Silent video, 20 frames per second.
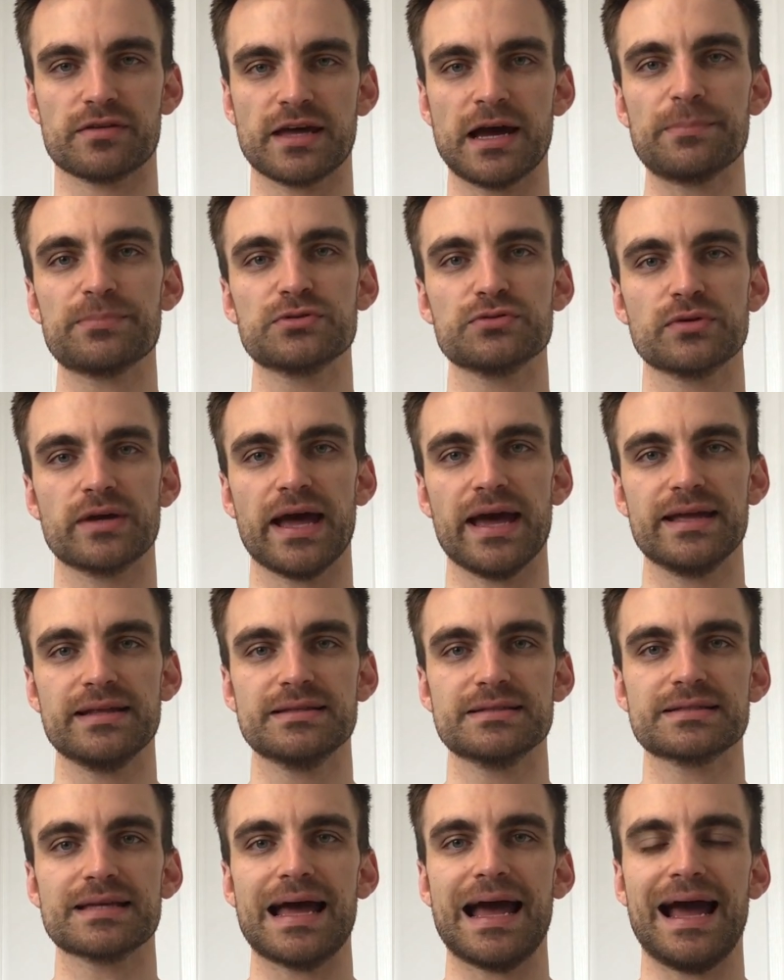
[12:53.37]
capital
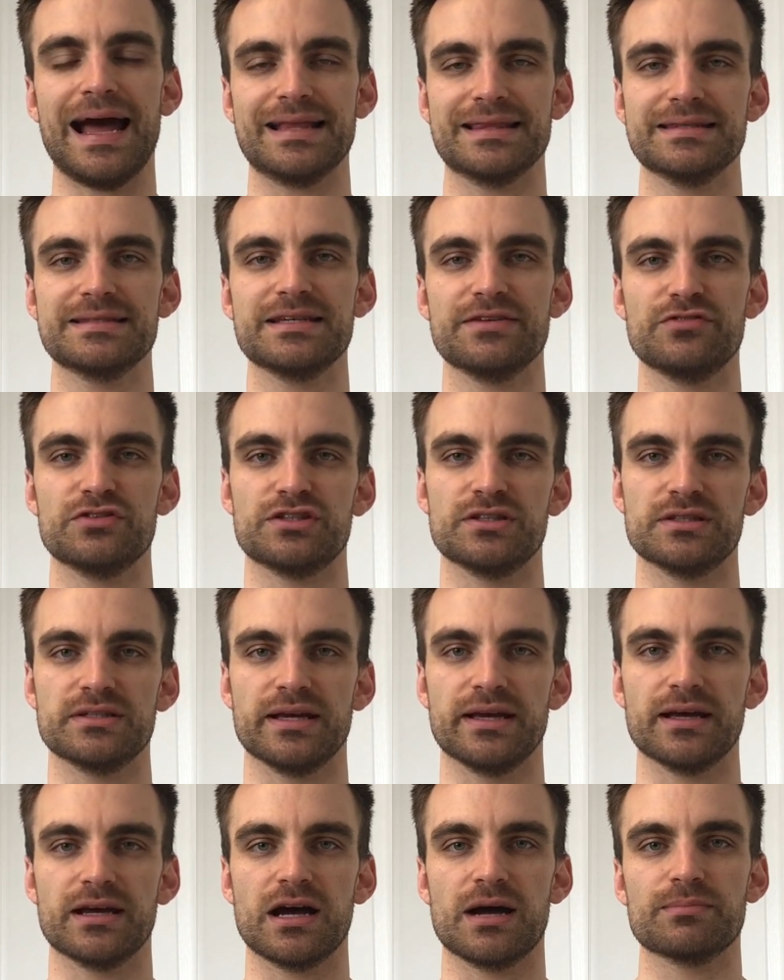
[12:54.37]
gains and dividend
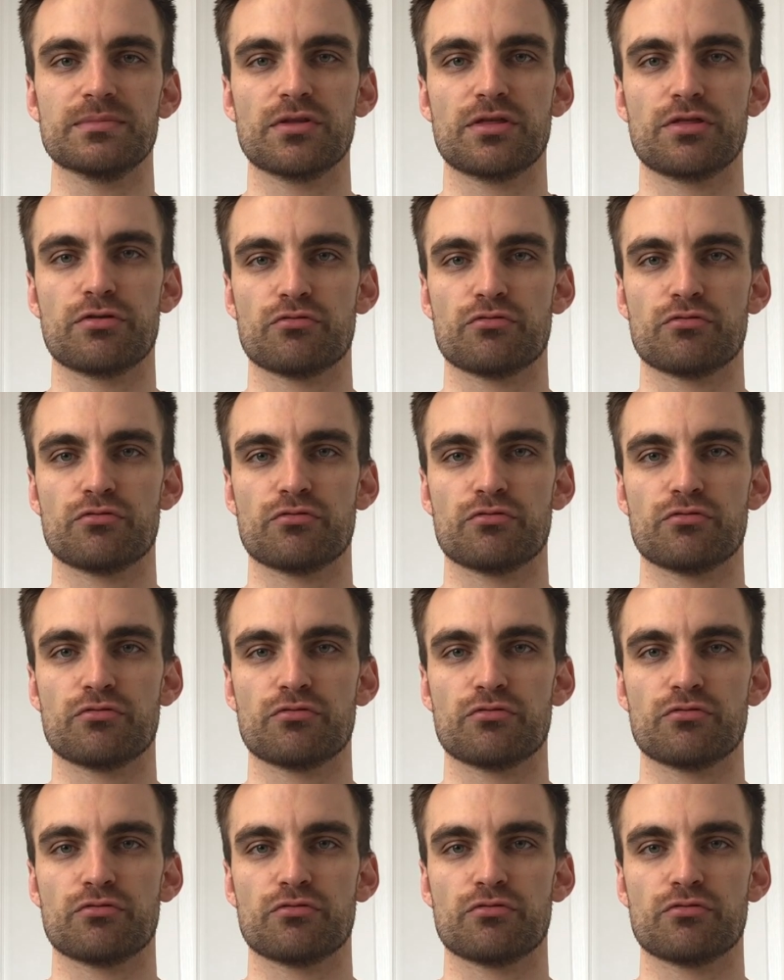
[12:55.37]
income